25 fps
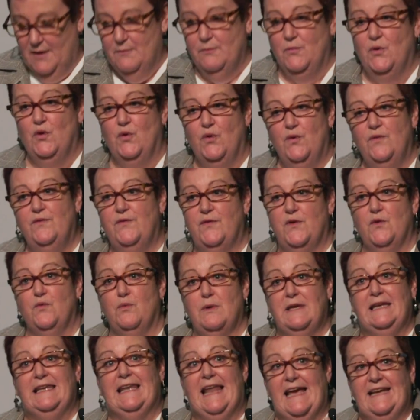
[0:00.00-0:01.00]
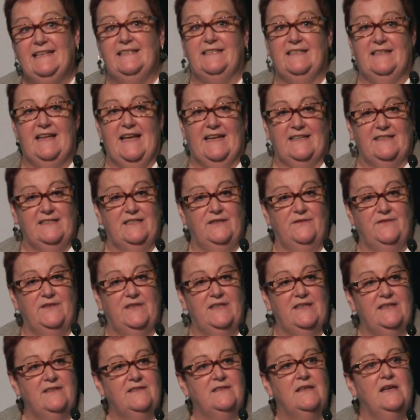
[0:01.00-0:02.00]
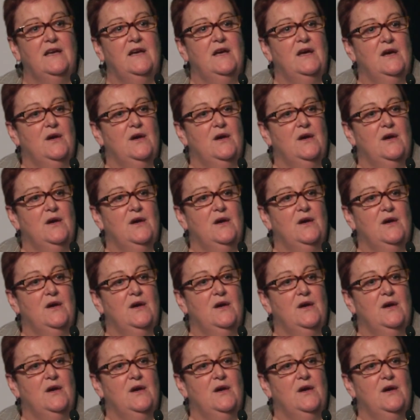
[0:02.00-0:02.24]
move, the related activities,